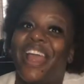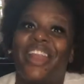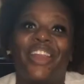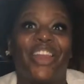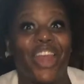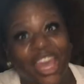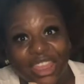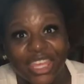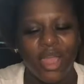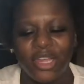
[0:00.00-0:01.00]

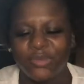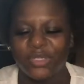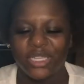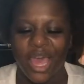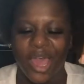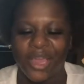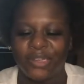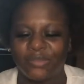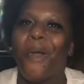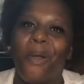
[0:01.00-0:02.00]
Nothing. He was
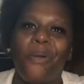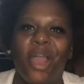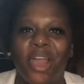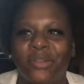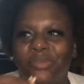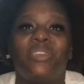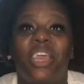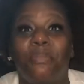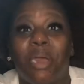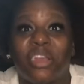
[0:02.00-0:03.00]
like, oh, okay,
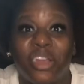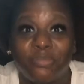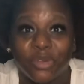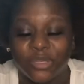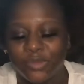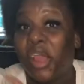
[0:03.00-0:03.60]
get my number.